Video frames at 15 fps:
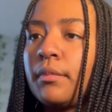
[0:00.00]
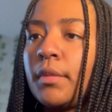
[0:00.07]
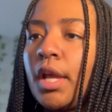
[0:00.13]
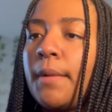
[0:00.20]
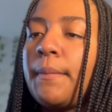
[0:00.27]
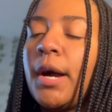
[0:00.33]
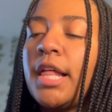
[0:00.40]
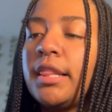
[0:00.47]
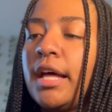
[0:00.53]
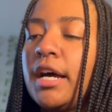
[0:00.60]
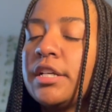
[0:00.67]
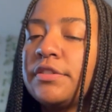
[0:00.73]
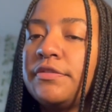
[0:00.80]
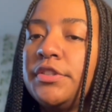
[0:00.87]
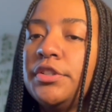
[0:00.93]
by
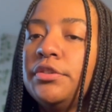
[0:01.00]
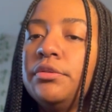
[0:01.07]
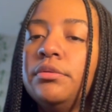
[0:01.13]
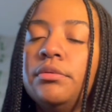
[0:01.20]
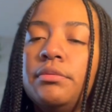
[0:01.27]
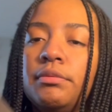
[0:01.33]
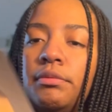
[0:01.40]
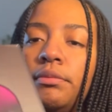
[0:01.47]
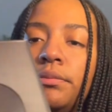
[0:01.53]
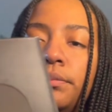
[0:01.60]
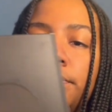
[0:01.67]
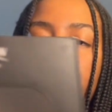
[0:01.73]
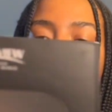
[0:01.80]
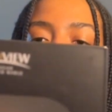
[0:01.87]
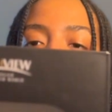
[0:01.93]
Lash View.
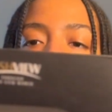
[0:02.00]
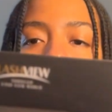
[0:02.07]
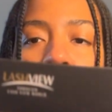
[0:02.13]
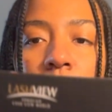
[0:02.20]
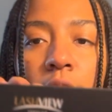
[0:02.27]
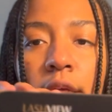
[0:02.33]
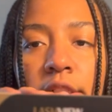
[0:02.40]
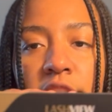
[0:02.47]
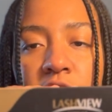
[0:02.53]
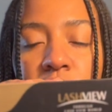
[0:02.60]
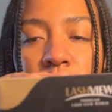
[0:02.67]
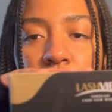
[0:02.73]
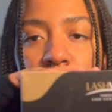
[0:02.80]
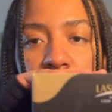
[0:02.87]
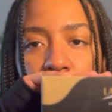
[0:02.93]
This is
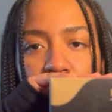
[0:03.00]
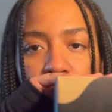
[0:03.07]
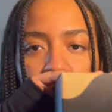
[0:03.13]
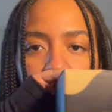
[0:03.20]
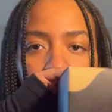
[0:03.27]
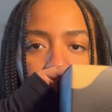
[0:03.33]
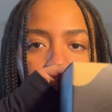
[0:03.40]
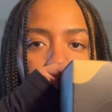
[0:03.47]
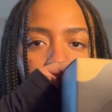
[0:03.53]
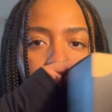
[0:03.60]
what it looks like.